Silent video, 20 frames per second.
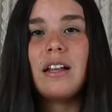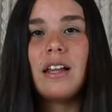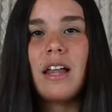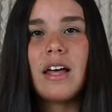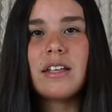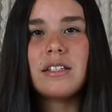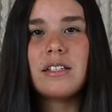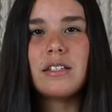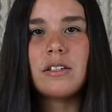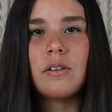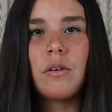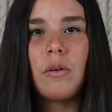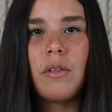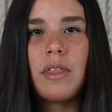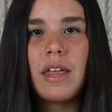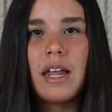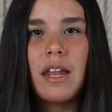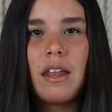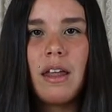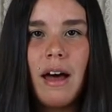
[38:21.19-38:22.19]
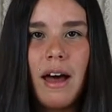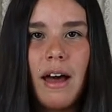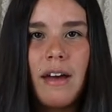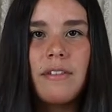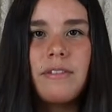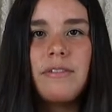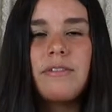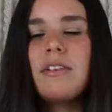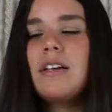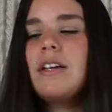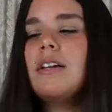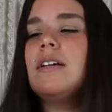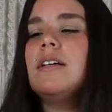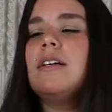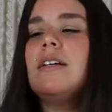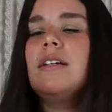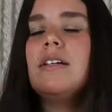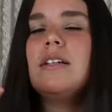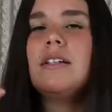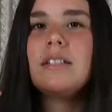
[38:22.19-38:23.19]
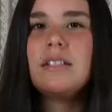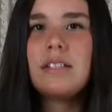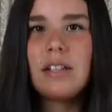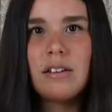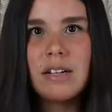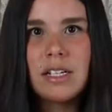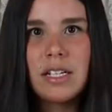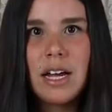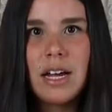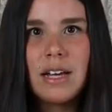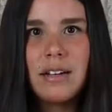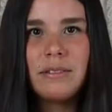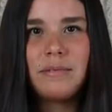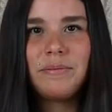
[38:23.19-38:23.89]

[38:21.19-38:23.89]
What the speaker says: glasses all their life? Cerussite.